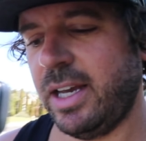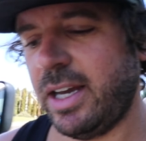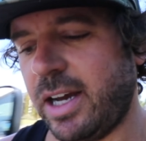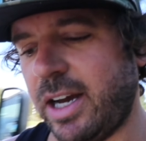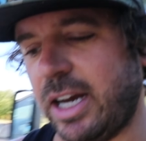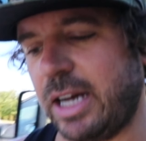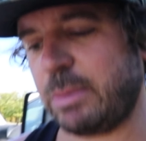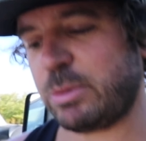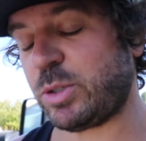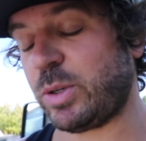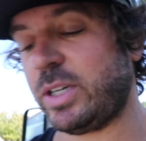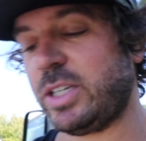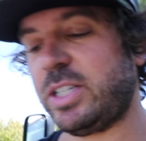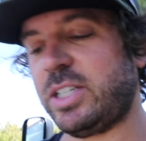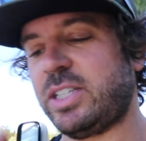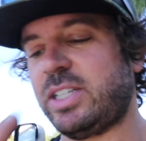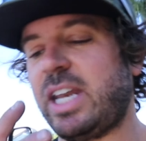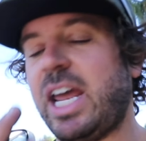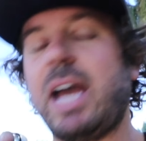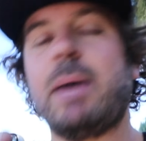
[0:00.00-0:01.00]
Um, so I
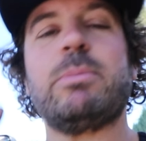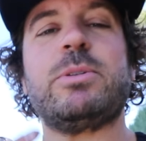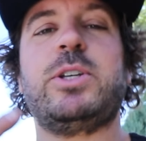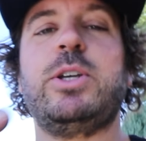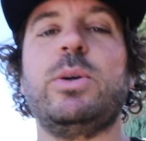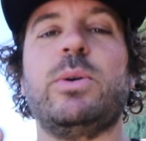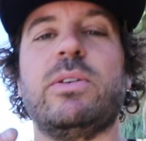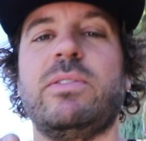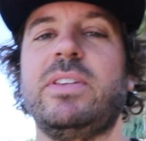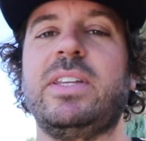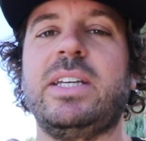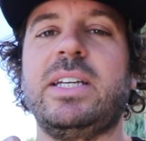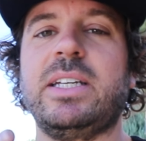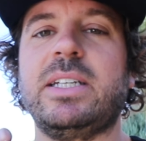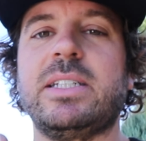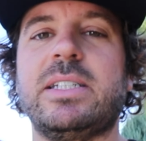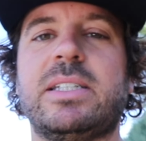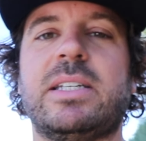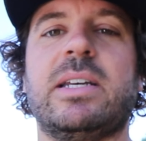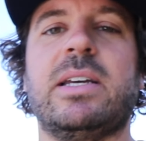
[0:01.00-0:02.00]
snapped two of
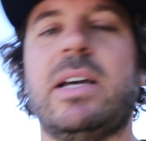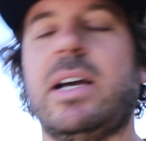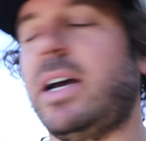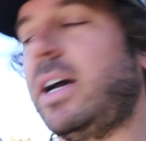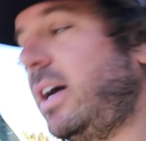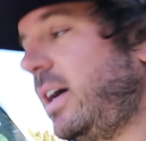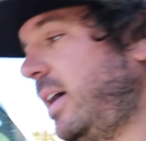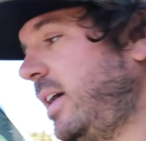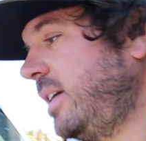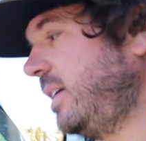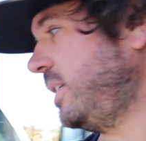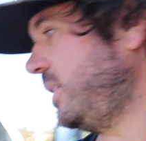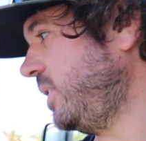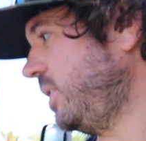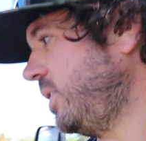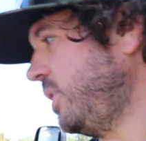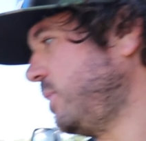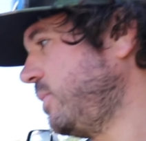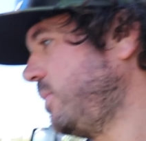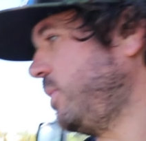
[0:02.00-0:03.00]
these, uh, and you
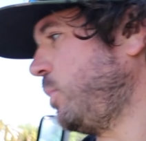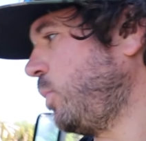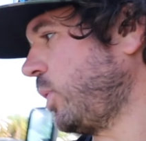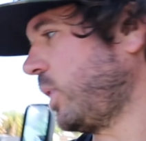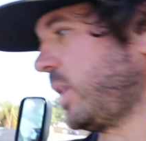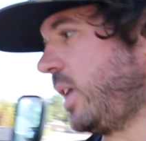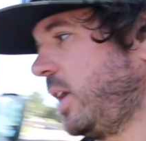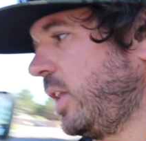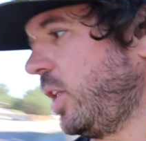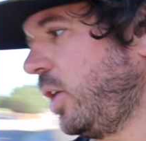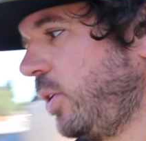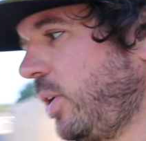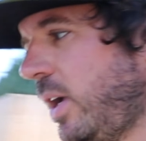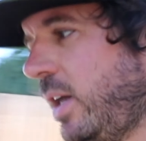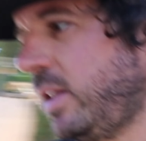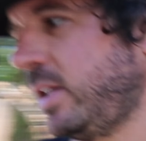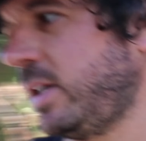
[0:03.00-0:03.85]
know, the working load on